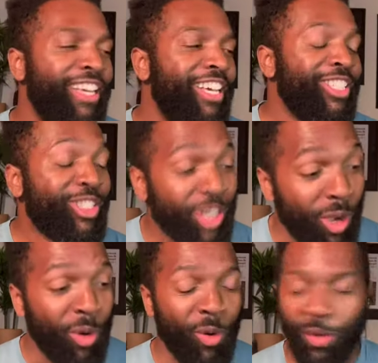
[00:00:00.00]

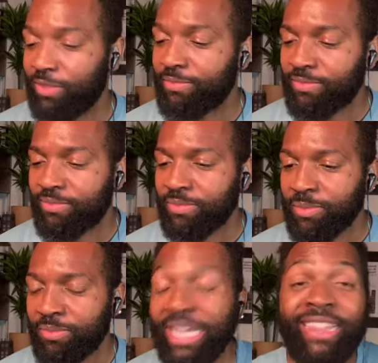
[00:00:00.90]
So
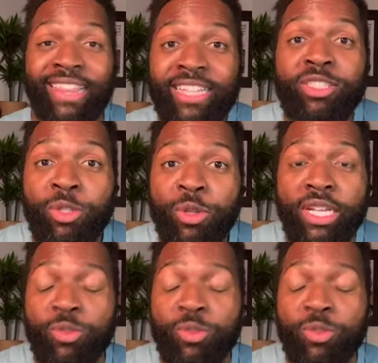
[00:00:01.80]
let's do this.